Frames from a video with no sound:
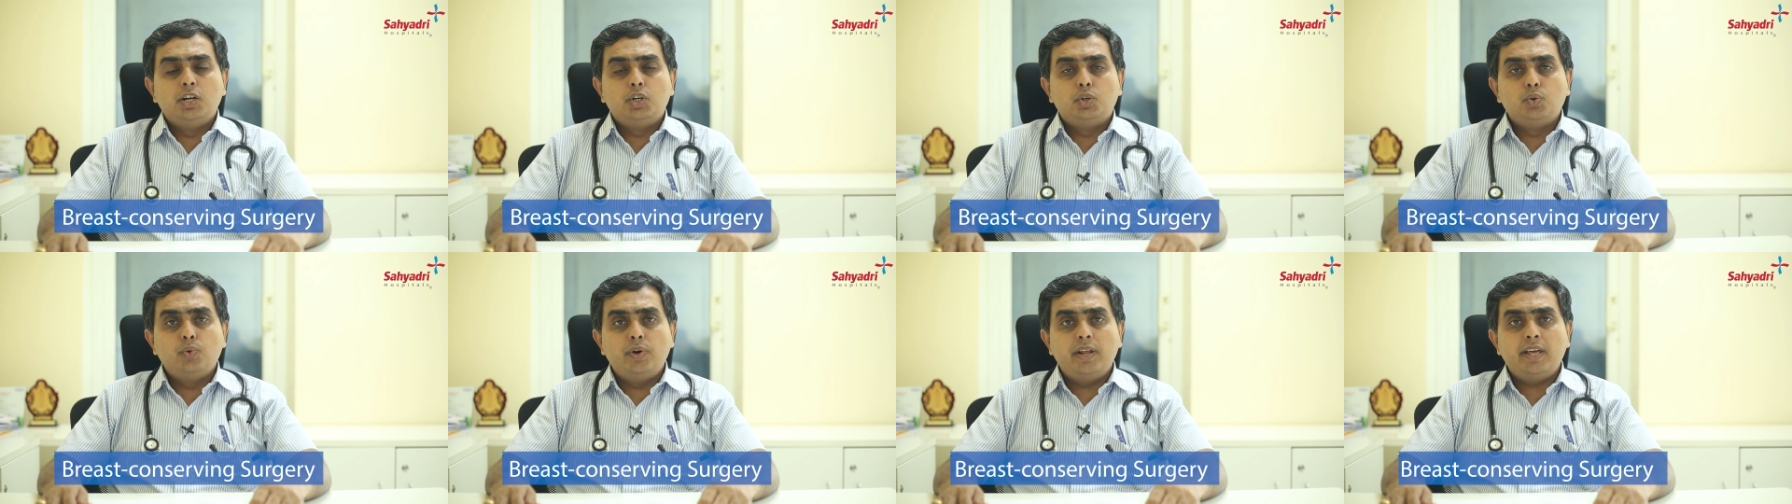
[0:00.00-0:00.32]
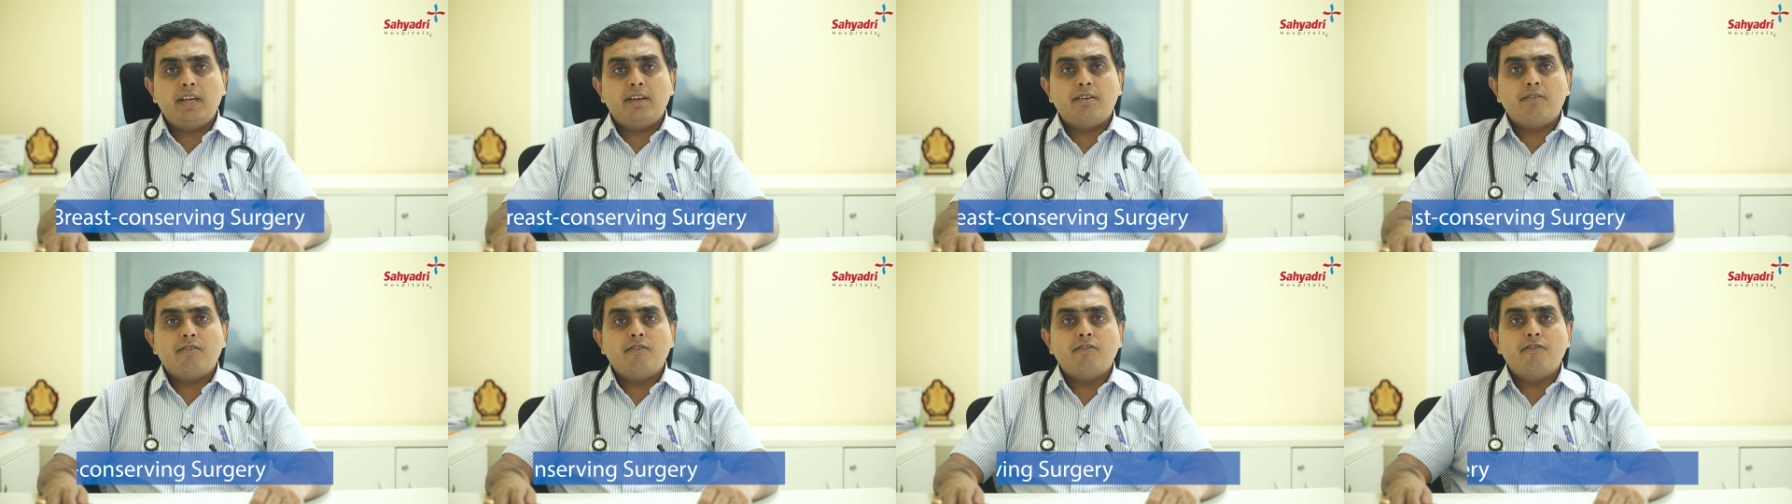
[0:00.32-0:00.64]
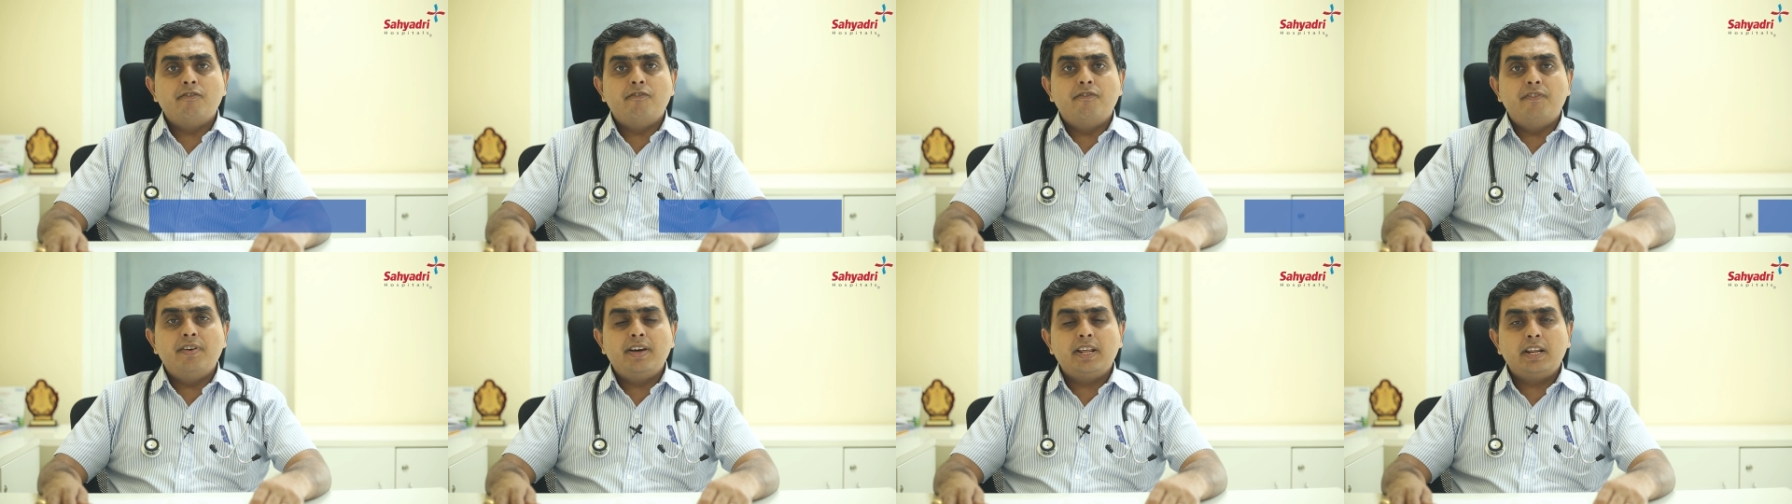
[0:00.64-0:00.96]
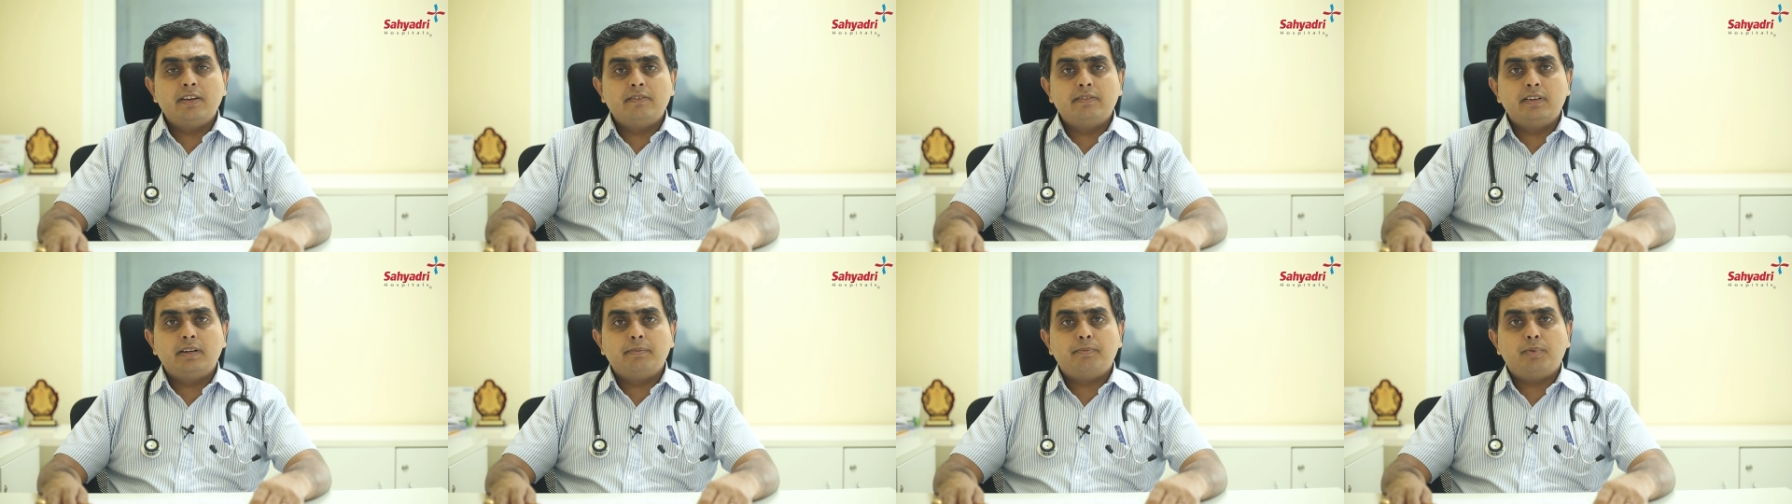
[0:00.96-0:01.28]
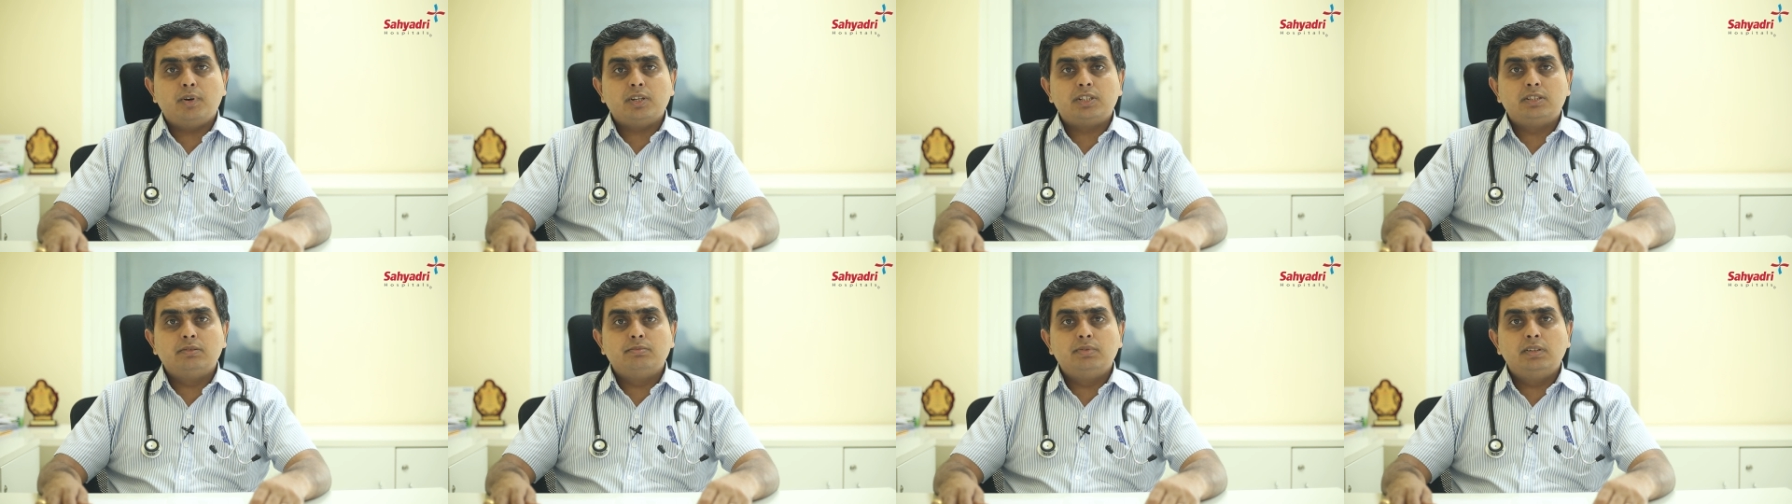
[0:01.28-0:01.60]
Today, wherever
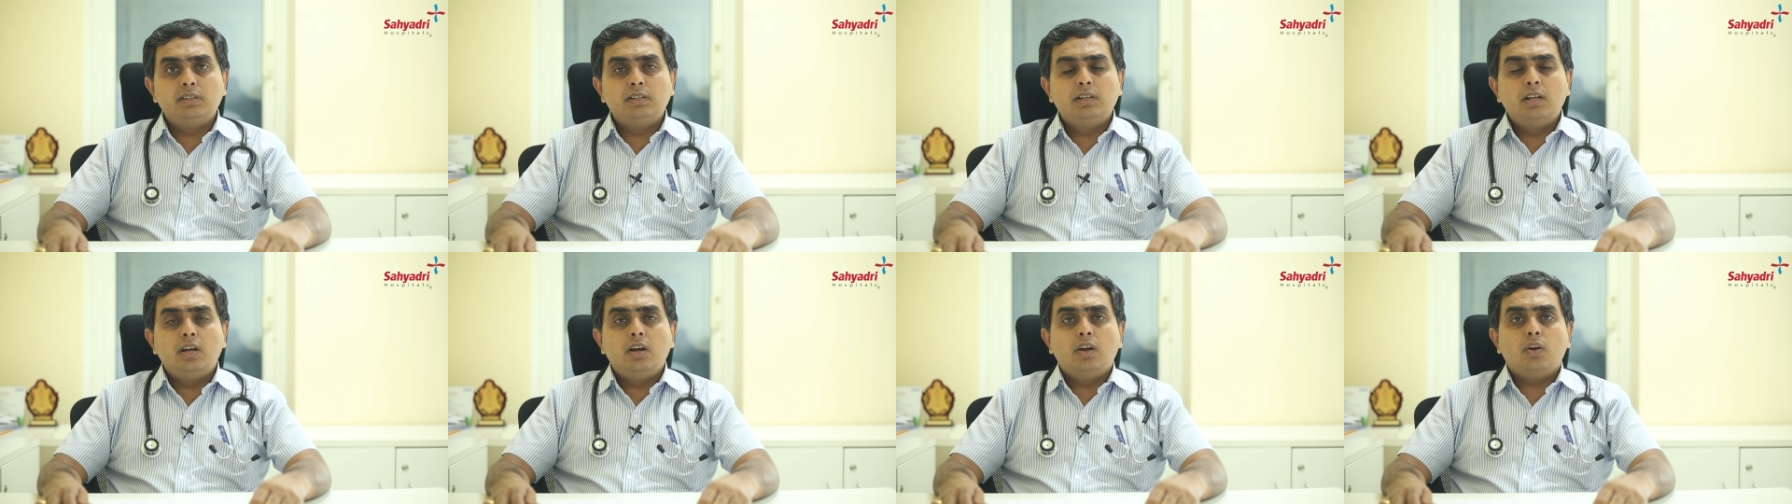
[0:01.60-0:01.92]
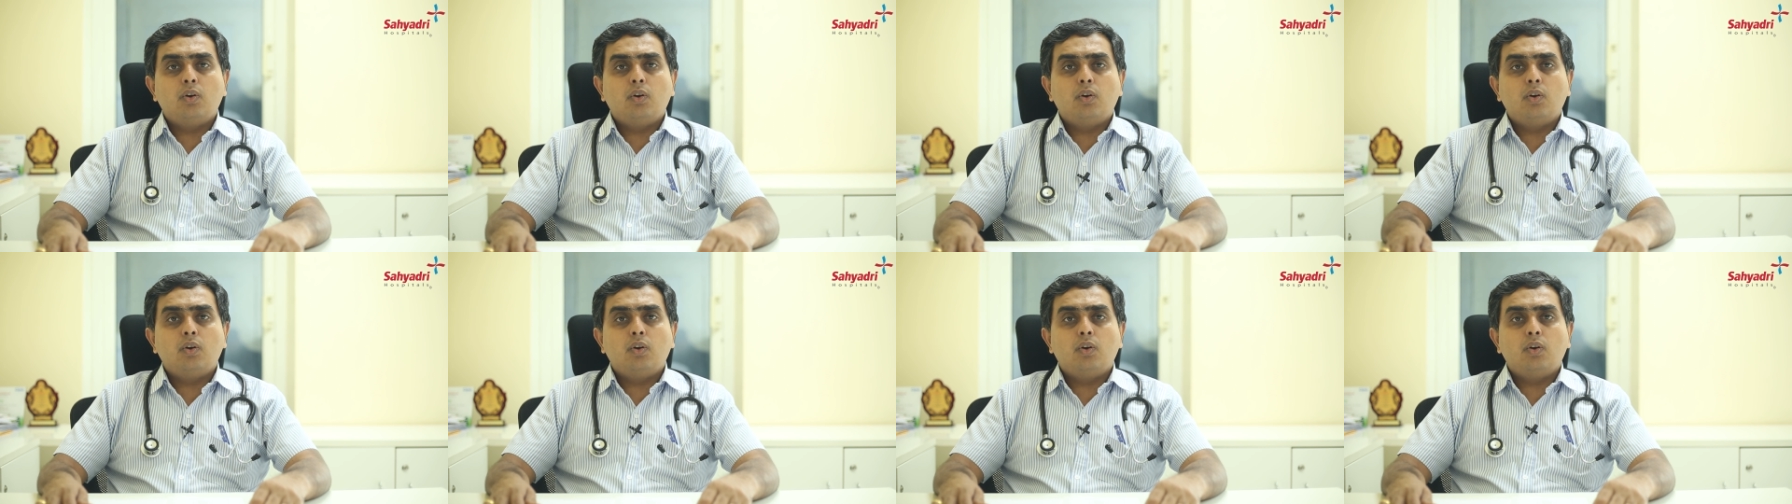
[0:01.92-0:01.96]
possible,